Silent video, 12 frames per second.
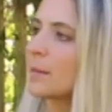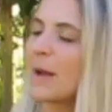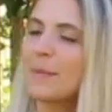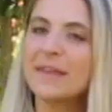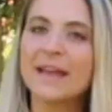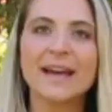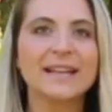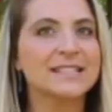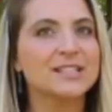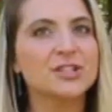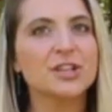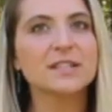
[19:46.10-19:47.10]
Maybe that is
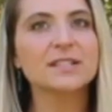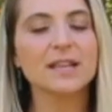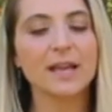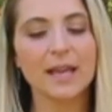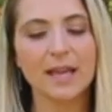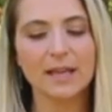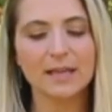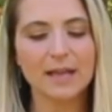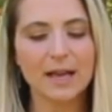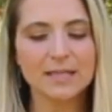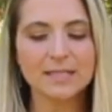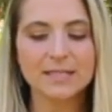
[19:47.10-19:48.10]
just a,
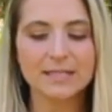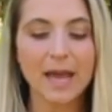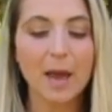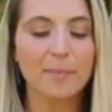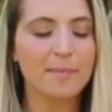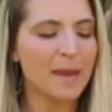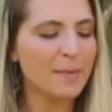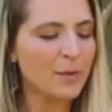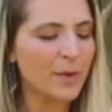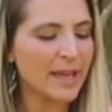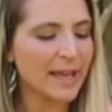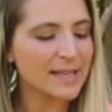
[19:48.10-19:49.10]
a step. Maybe
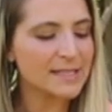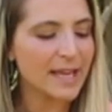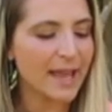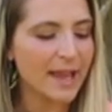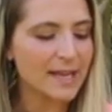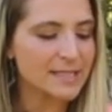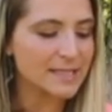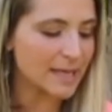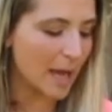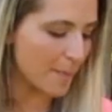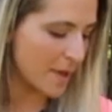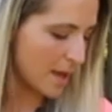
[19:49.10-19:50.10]
we can take a
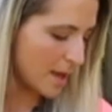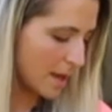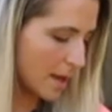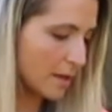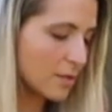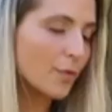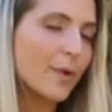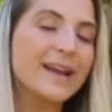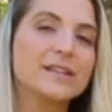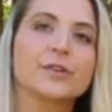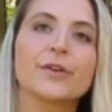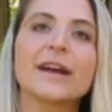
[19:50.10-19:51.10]
step in the
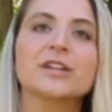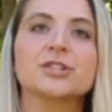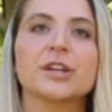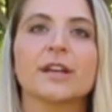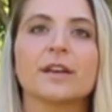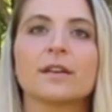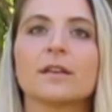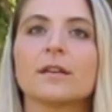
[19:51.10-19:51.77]
right direction.